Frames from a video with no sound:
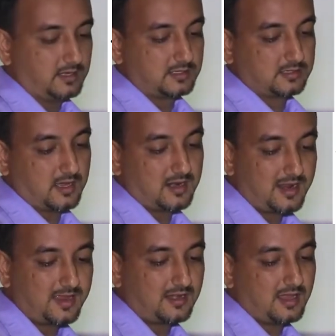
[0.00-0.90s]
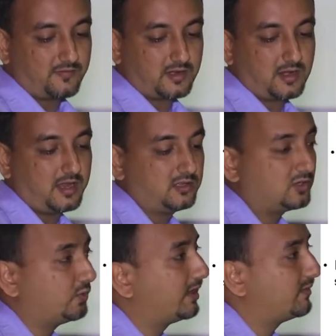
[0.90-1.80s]
it is unlikely after 9 to
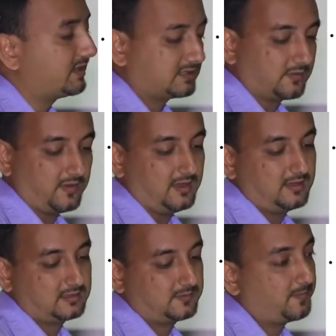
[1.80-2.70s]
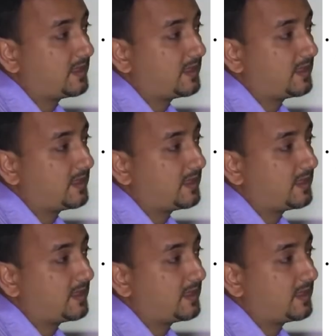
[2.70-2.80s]
12 months of age.